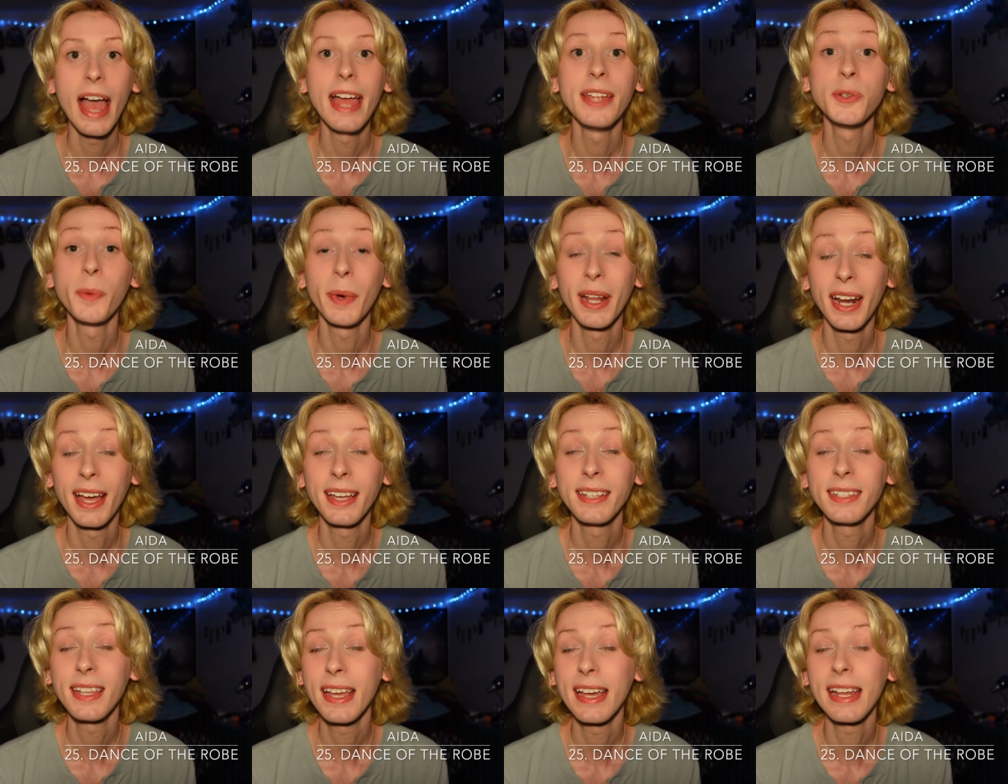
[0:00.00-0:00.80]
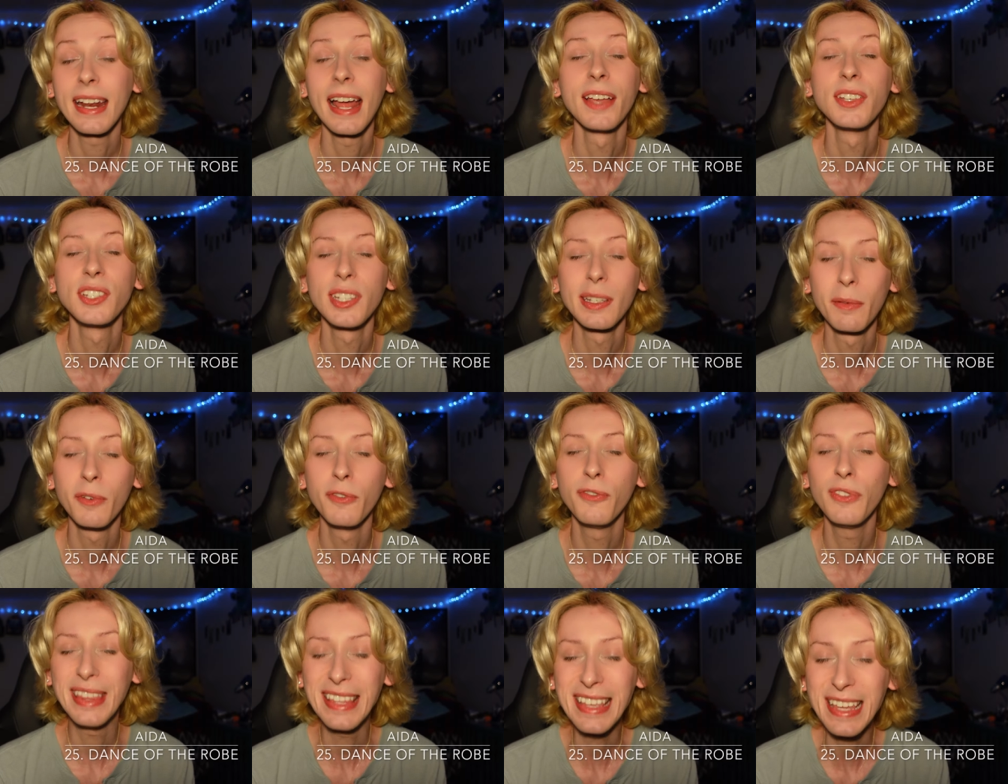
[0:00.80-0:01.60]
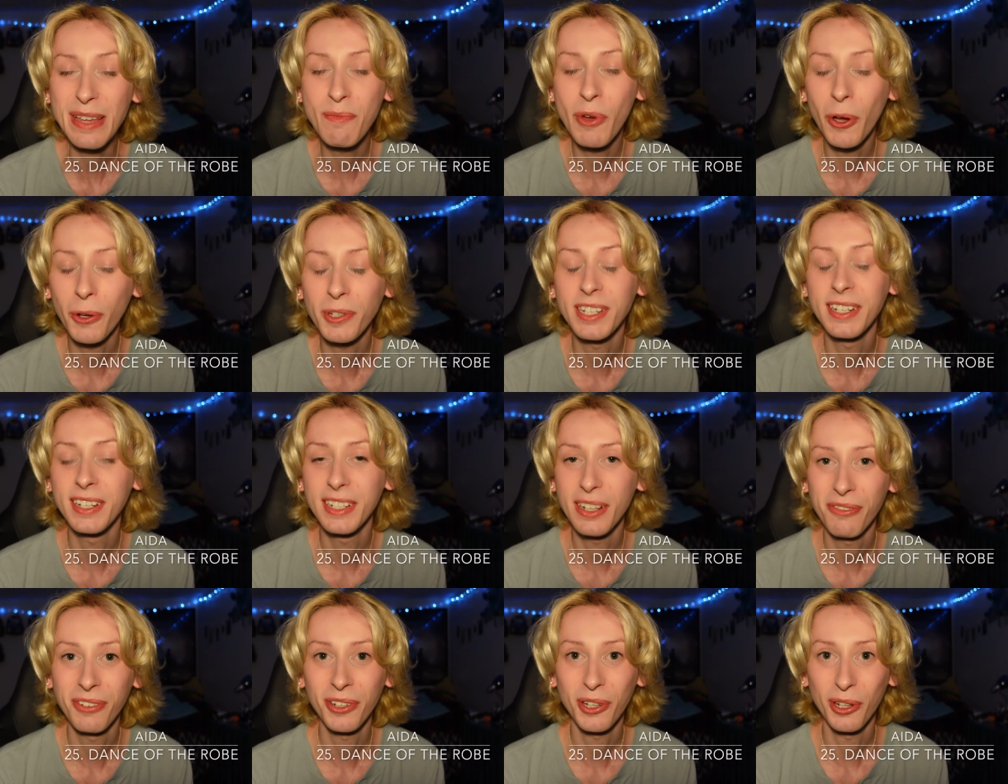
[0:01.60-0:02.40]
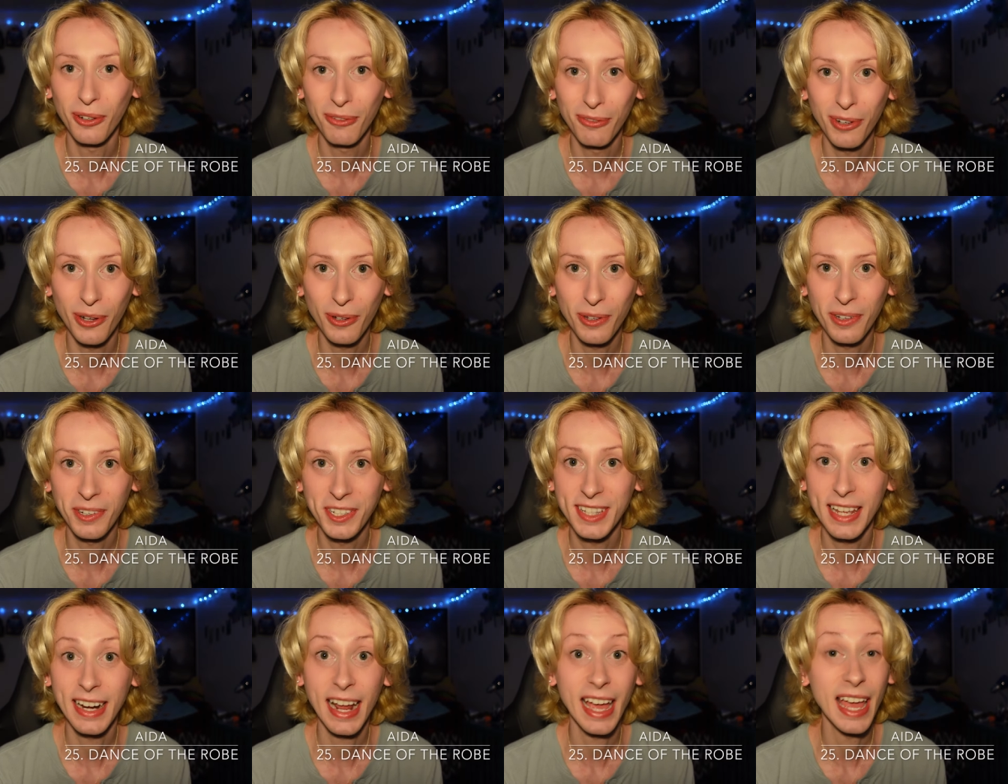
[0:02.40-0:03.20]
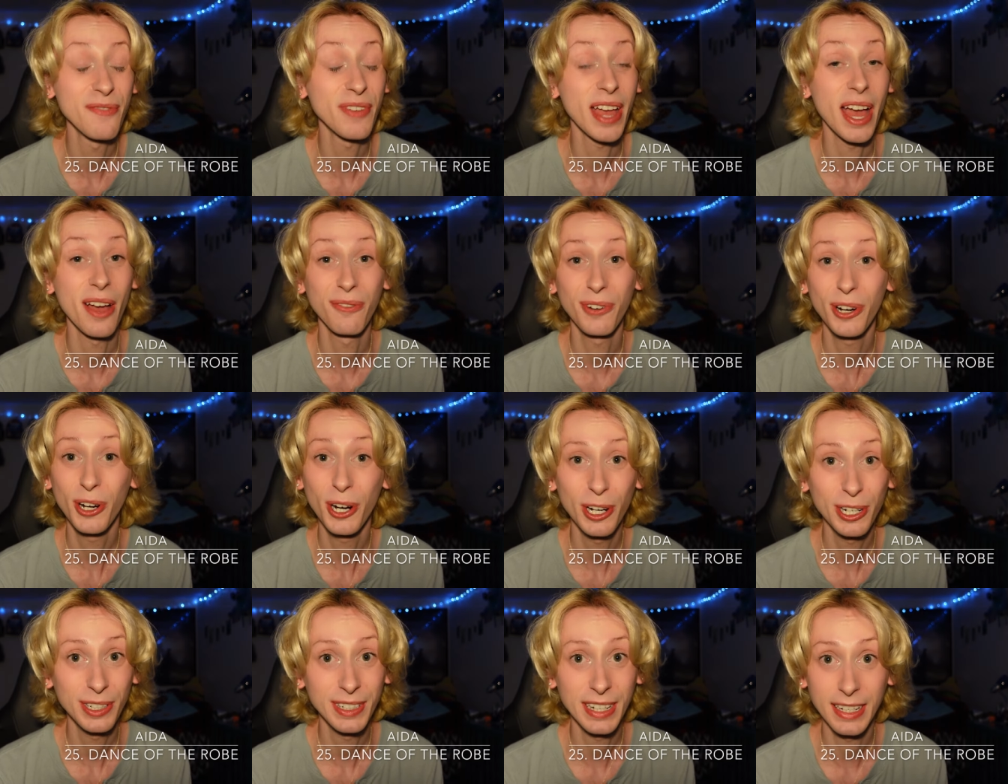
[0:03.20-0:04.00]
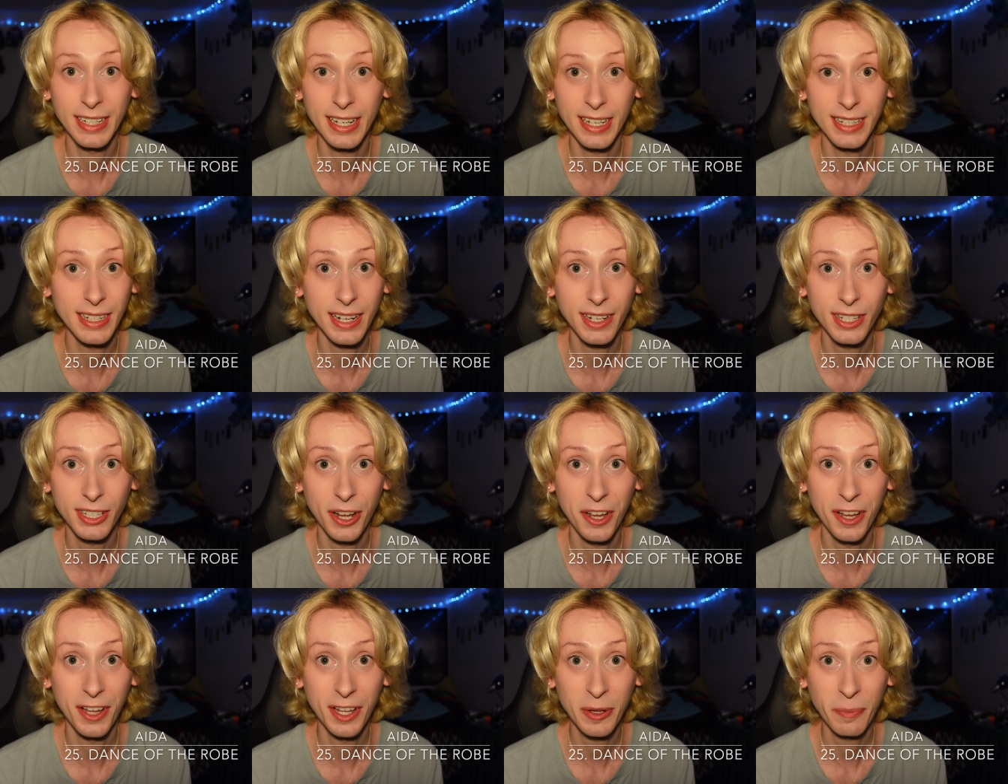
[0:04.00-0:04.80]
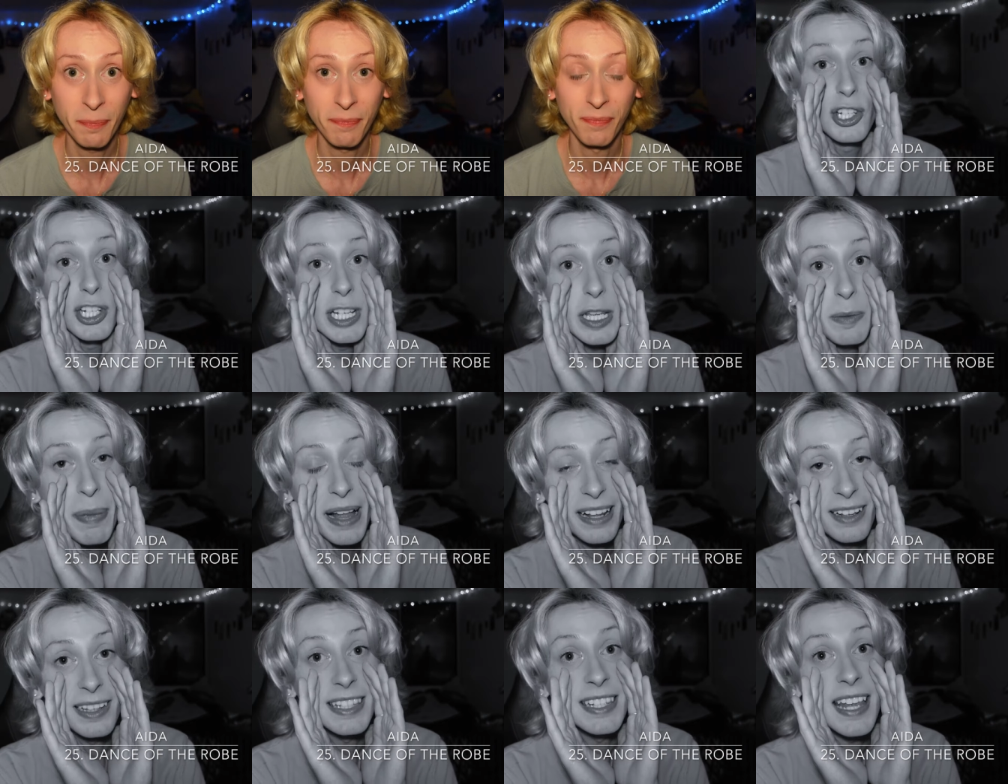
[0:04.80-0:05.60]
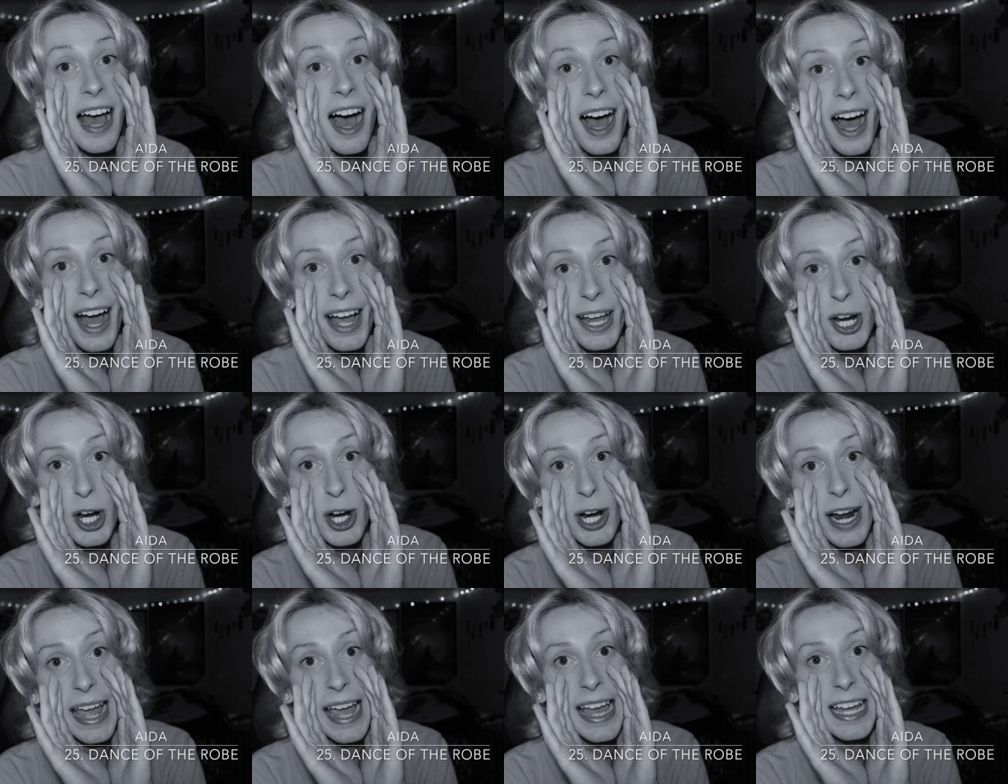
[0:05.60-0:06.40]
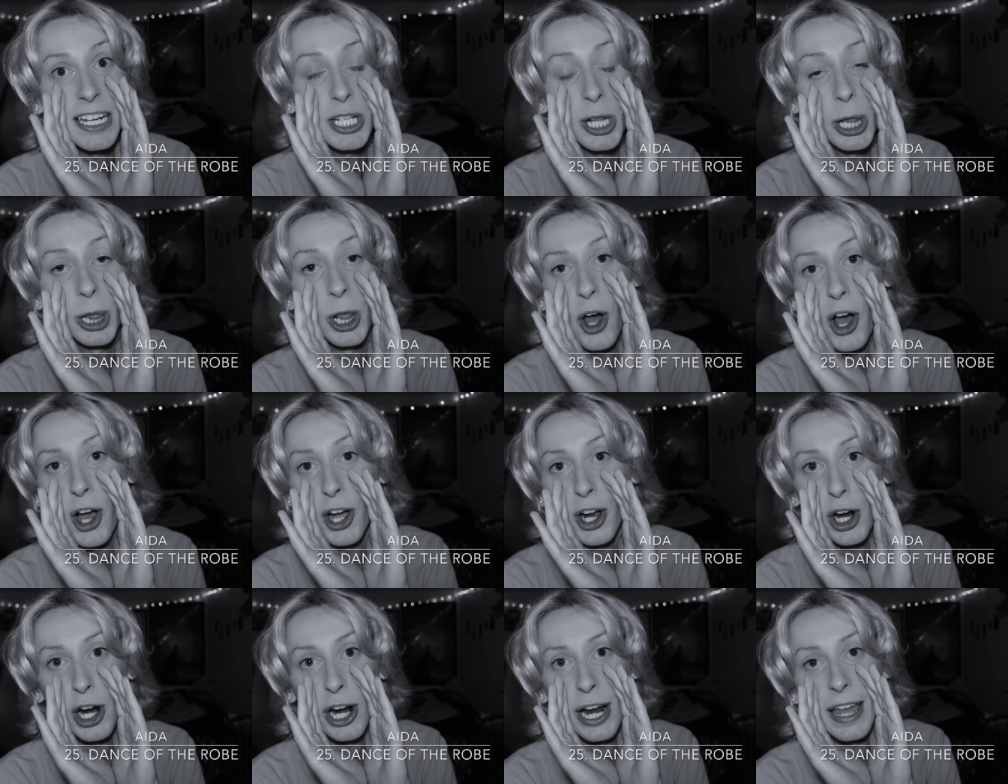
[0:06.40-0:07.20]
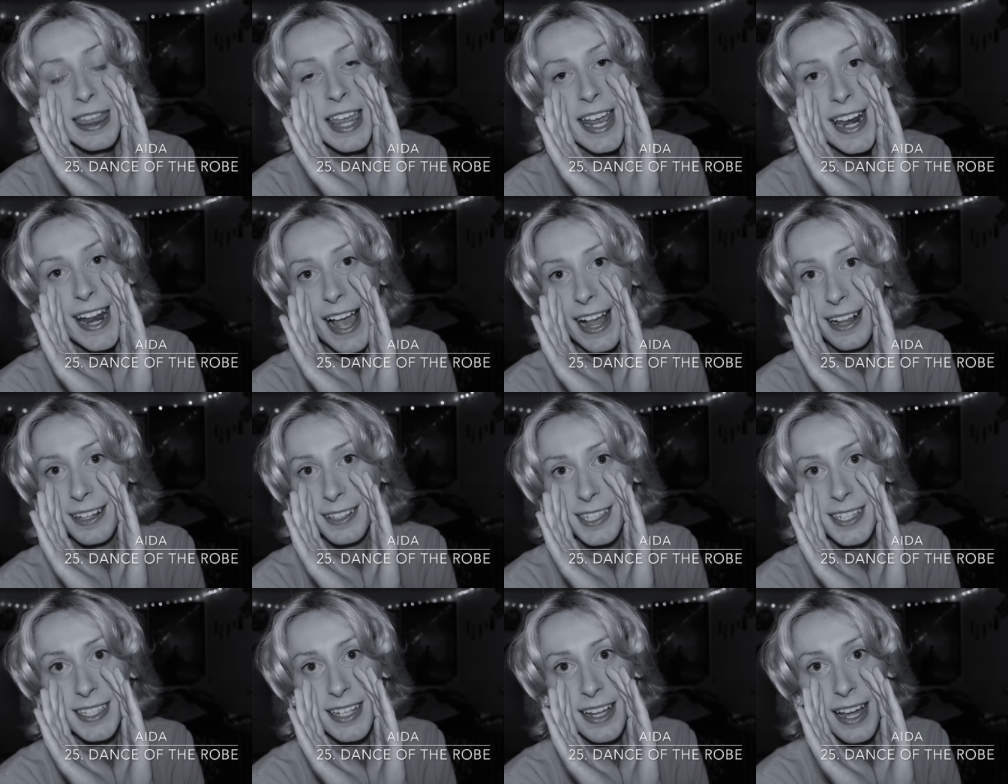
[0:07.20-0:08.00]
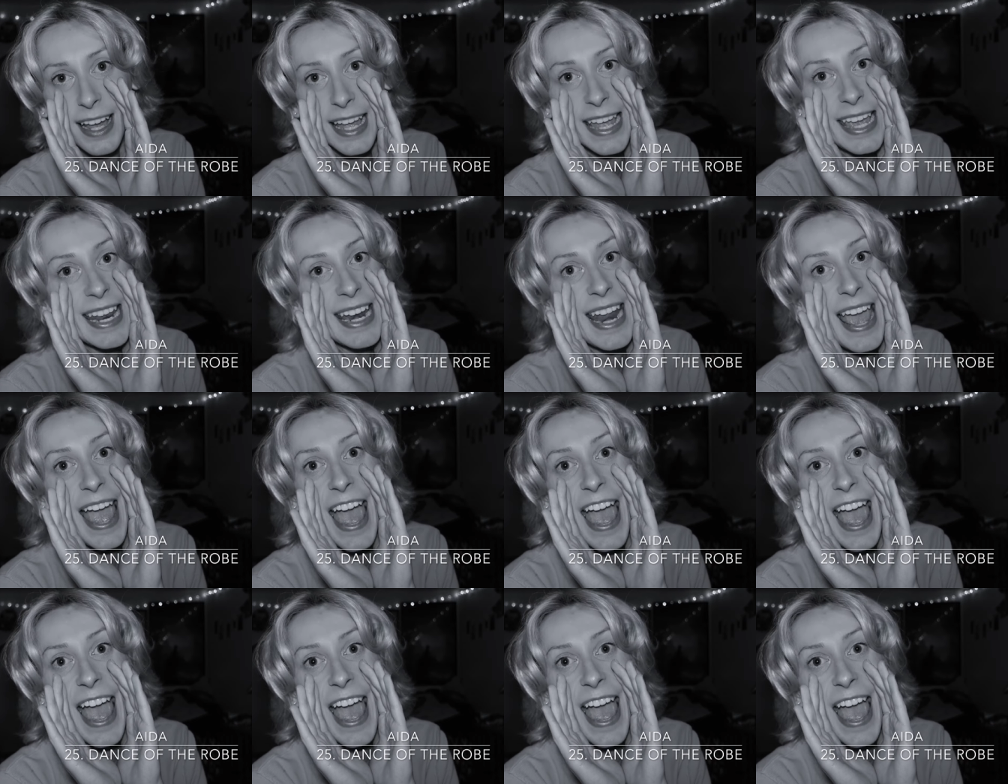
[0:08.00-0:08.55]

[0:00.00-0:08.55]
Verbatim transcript: And when I say it has some of the most difficult vocals that I have ever heard in a Disney song, she belts higher and longer than Elsa in